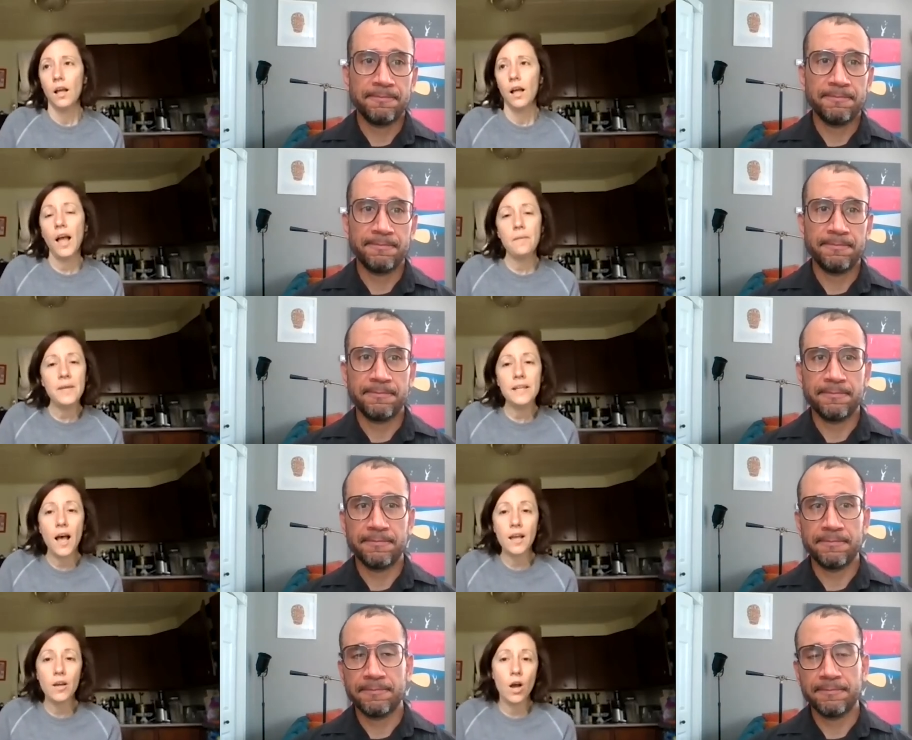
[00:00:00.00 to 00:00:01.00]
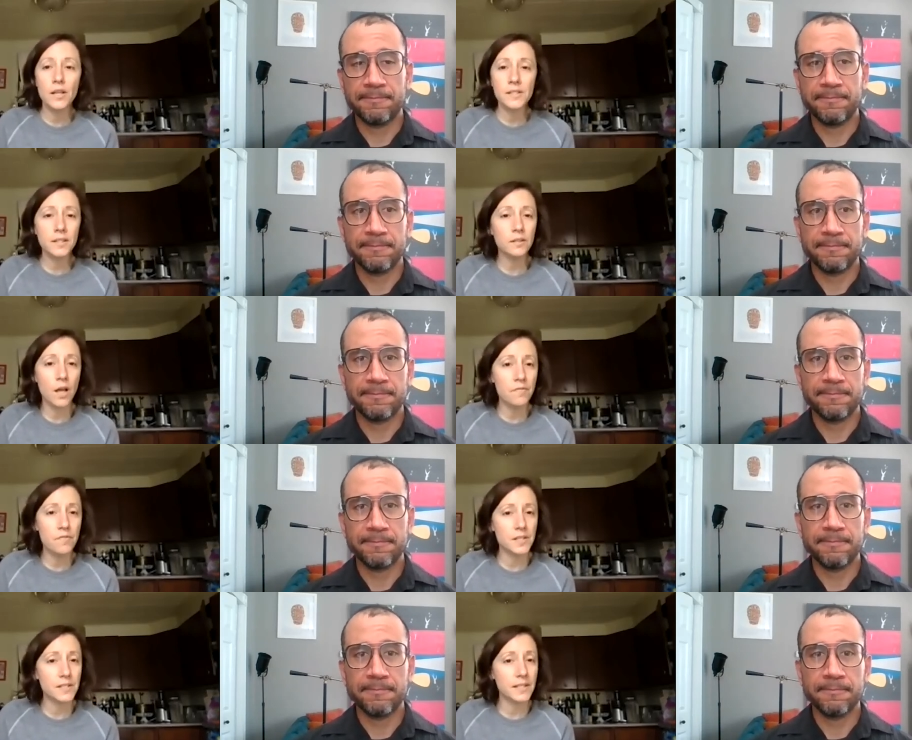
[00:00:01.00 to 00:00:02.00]
Speaker 1: I mean, I honestly
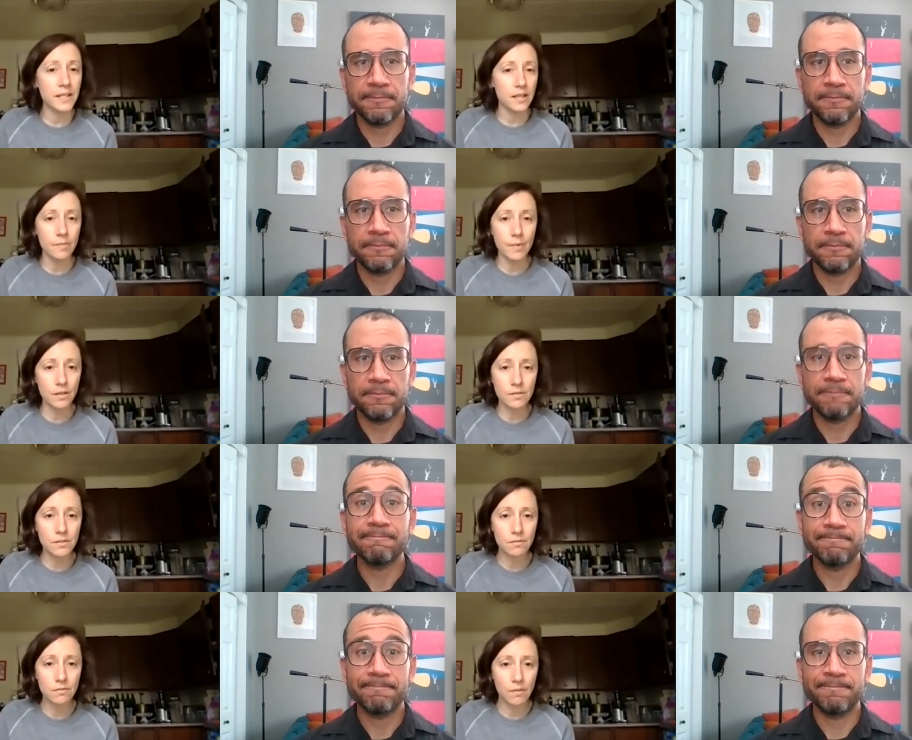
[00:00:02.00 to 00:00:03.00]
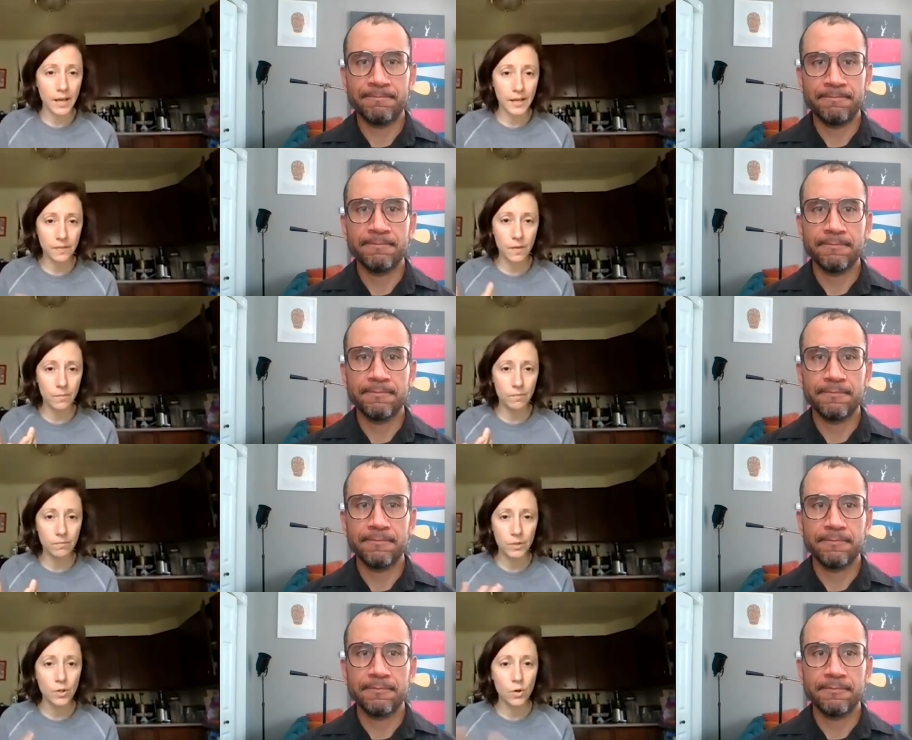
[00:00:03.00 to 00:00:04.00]
love the city emails. I mm. get
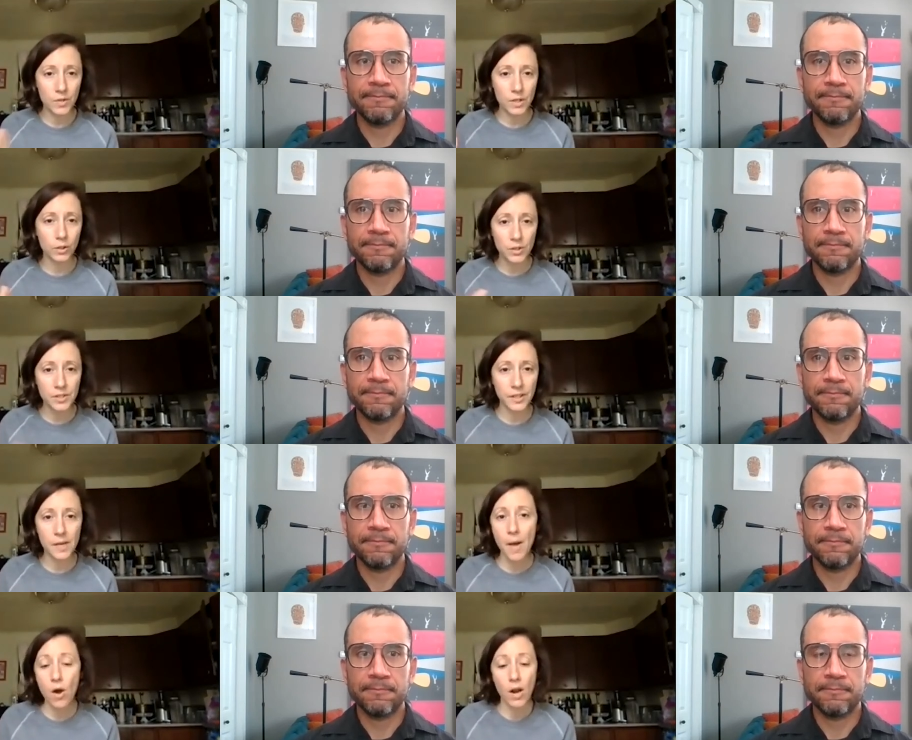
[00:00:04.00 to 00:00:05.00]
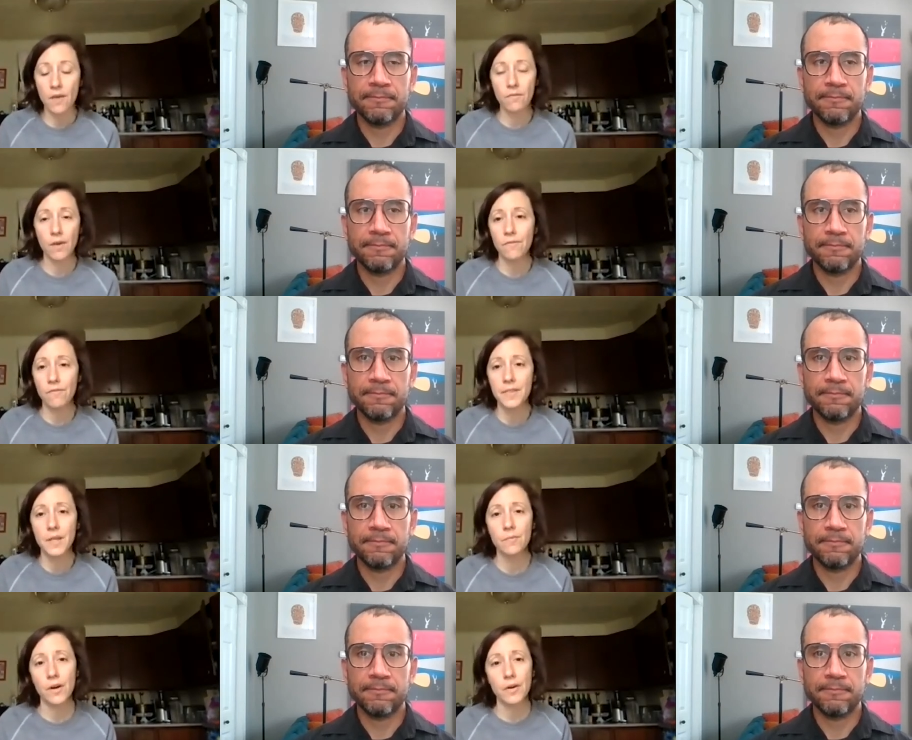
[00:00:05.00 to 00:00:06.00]
them, you know, the alerts that come out. I I
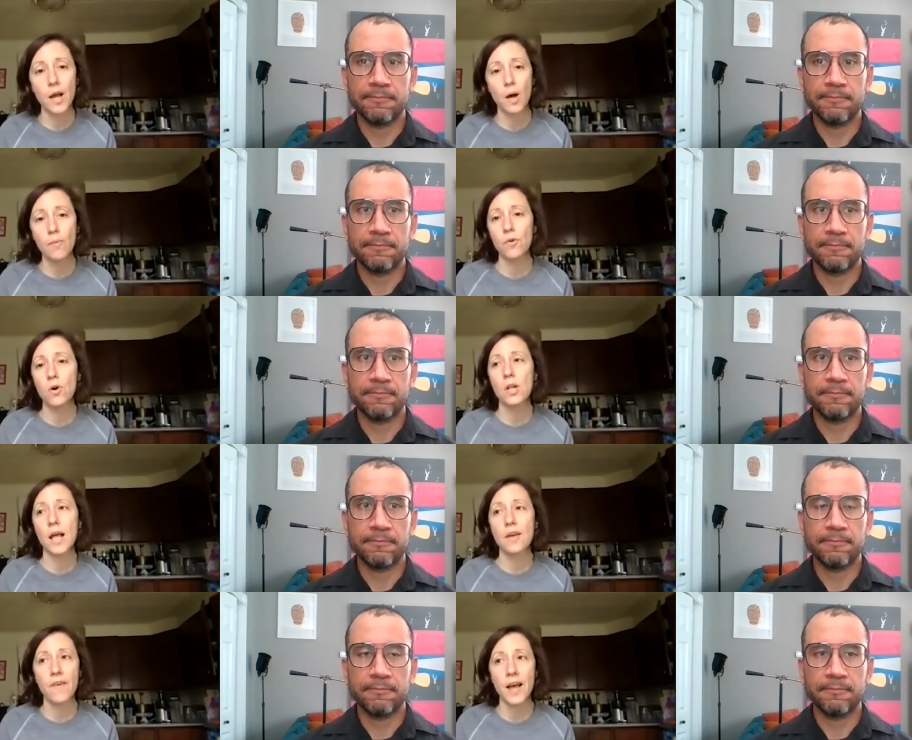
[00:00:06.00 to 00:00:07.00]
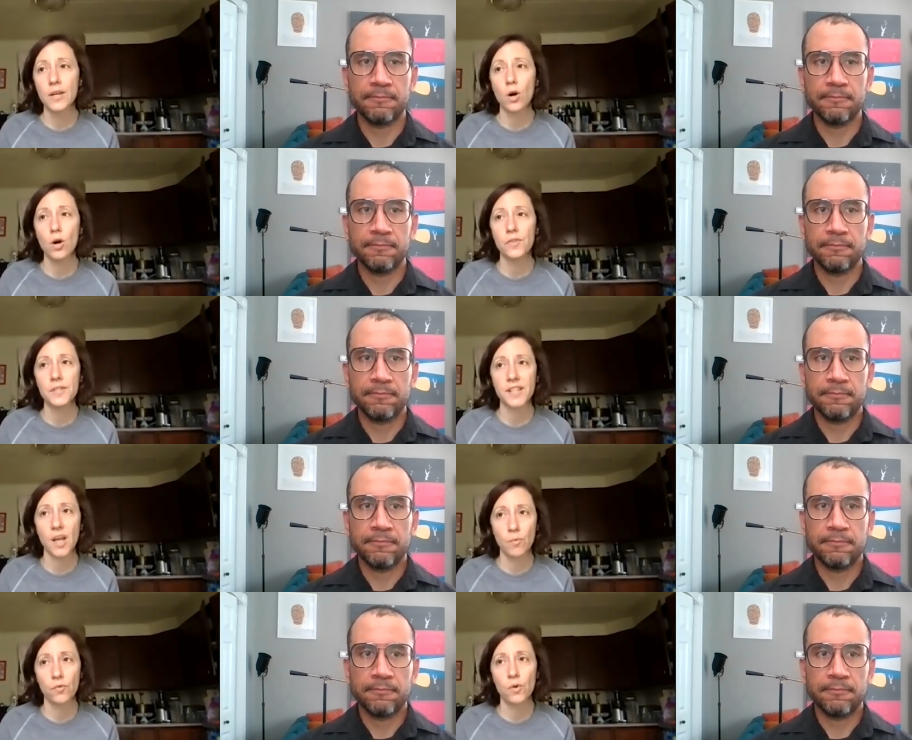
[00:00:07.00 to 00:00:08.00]
find them very helpful. I find all the
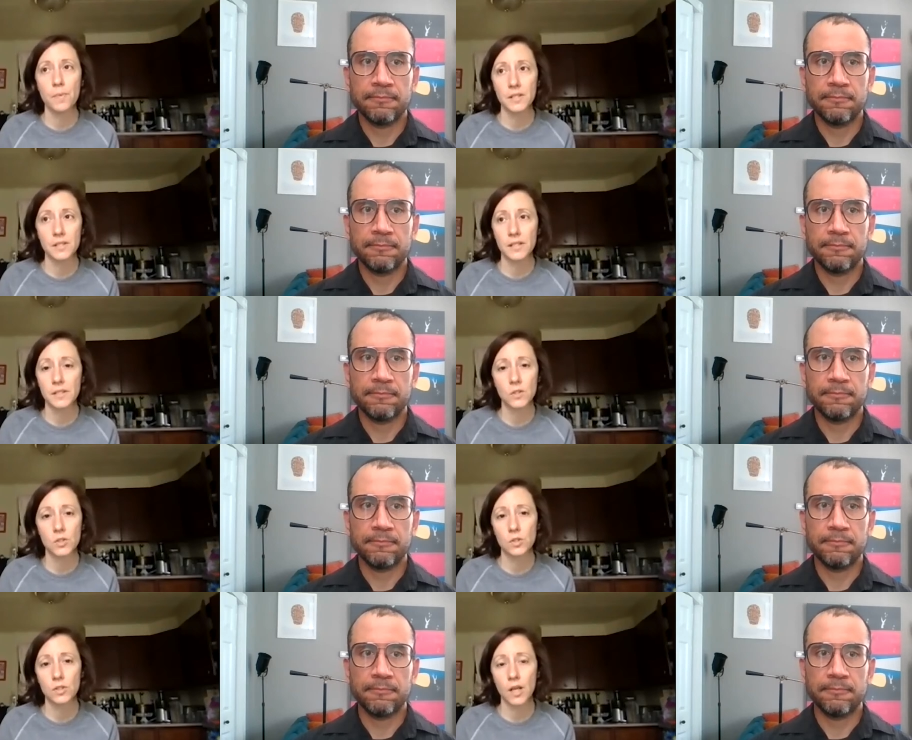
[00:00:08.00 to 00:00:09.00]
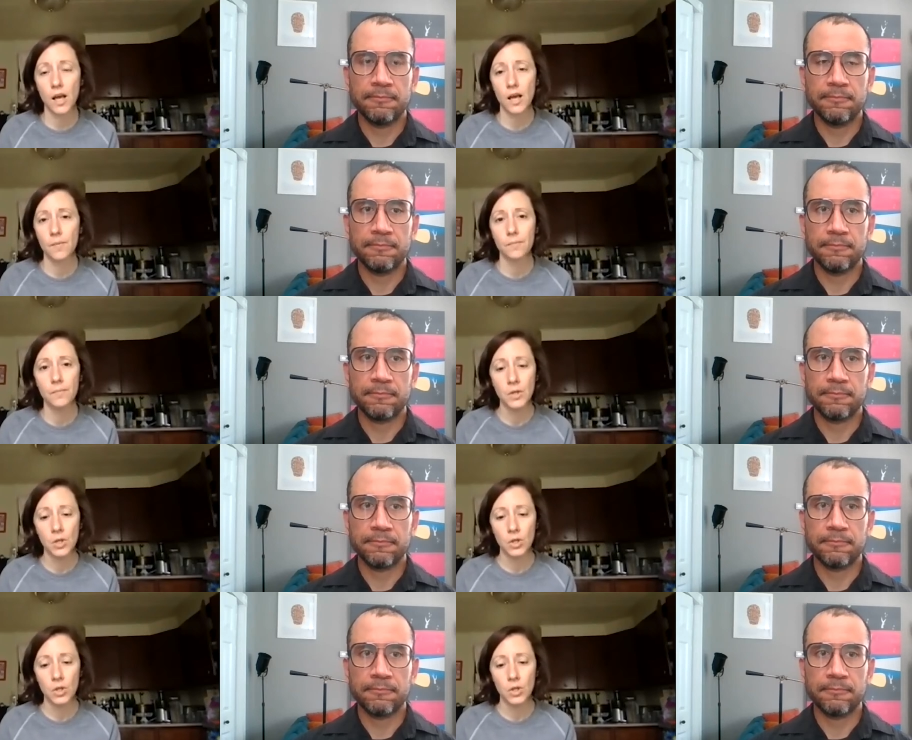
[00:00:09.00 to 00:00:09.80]
Somerville business um,